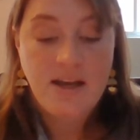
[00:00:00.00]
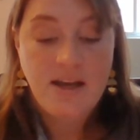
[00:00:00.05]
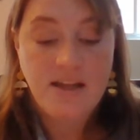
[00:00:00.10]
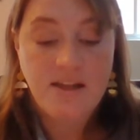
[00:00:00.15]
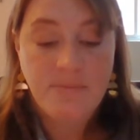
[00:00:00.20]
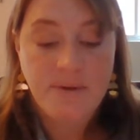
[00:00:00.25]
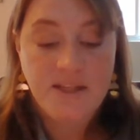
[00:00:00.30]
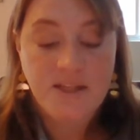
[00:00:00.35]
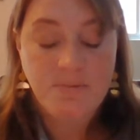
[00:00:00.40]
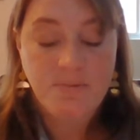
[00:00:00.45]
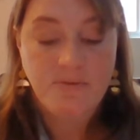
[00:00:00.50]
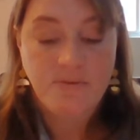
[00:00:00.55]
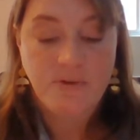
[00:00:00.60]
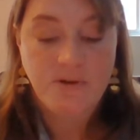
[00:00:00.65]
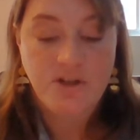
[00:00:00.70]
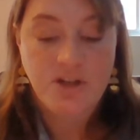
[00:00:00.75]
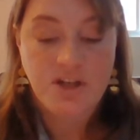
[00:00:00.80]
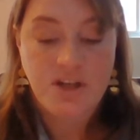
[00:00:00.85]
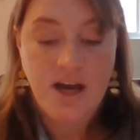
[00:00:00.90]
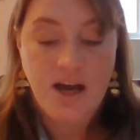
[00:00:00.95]
in the months before
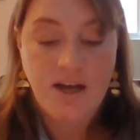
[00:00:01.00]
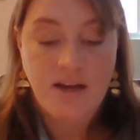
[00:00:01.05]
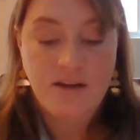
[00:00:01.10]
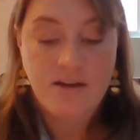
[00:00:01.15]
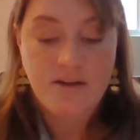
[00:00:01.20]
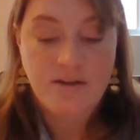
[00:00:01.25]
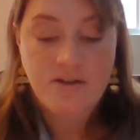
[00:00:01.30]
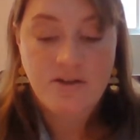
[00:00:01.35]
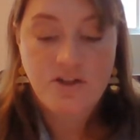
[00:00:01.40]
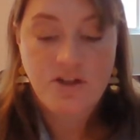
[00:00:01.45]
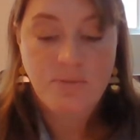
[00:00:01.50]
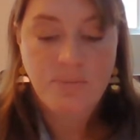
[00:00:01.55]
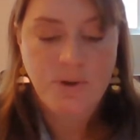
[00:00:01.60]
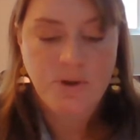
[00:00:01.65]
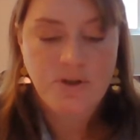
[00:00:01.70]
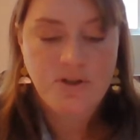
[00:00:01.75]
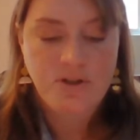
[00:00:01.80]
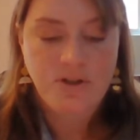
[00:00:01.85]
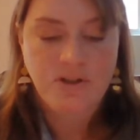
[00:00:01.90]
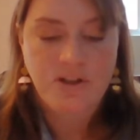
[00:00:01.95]
she died, she
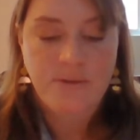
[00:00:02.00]
pursed her